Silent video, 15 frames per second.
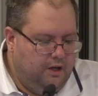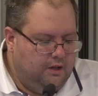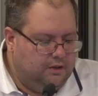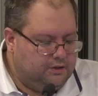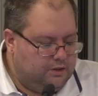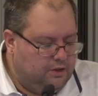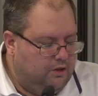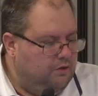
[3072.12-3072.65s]

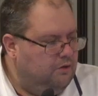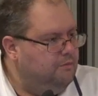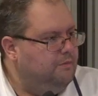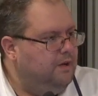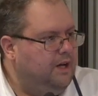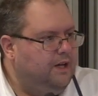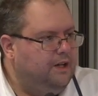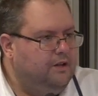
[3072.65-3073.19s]
so
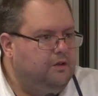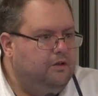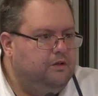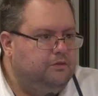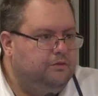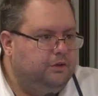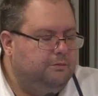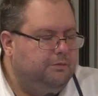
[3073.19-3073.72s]
my
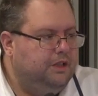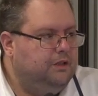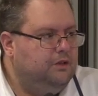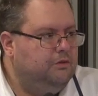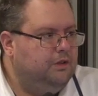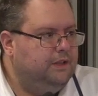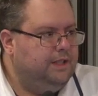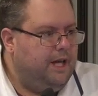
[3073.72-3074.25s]
goal would be
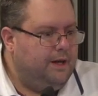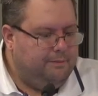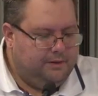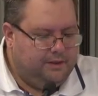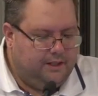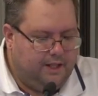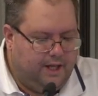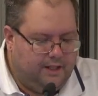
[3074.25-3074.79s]
to
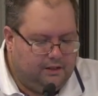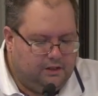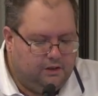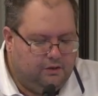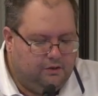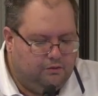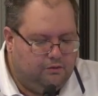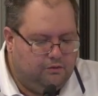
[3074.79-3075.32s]
adapt that
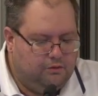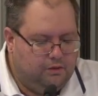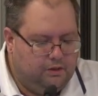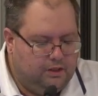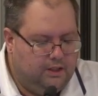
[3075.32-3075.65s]
to